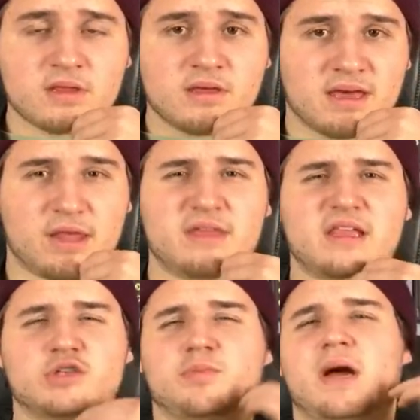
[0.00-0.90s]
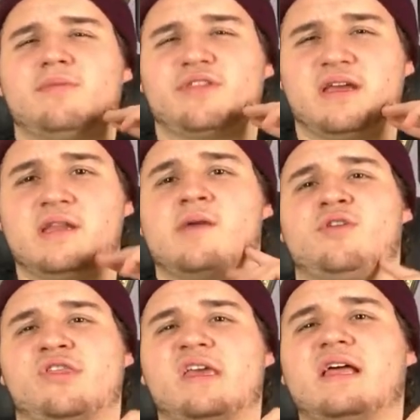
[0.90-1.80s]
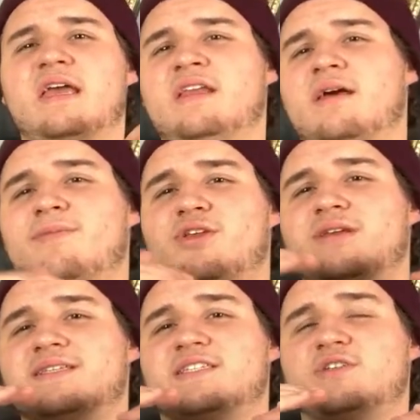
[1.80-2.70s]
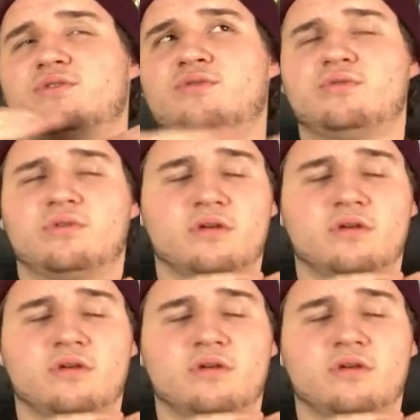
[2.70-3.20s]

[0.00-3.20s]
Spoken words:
I think that's the problem with AEW. I think the AEW needs to